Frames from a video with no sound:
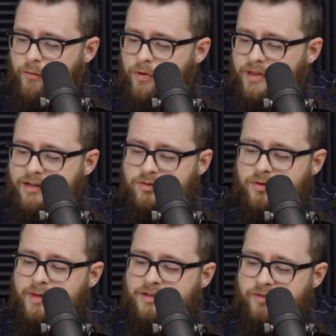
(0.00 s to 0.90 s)
what that
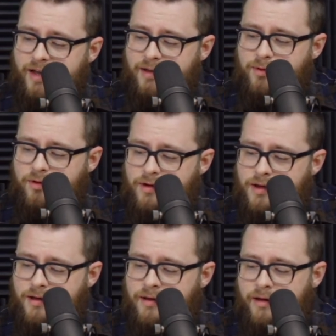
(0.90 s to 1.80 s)
sort of means for that
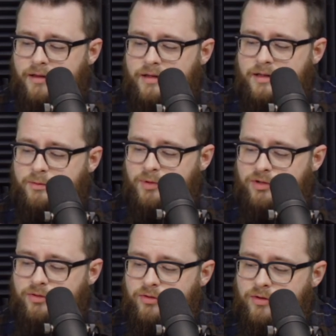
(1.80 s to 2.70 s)
community, the
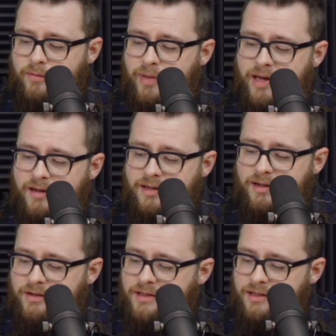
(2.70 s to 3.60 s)
Splatoon paid
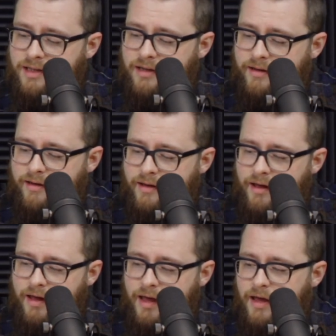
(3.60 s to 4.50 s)
DLC,
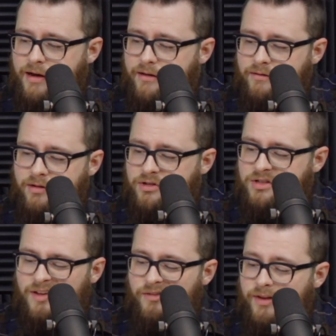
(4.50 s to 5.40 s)
and uh, you know
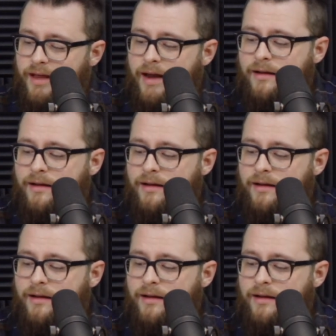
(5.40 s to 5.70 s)
just stuff like that.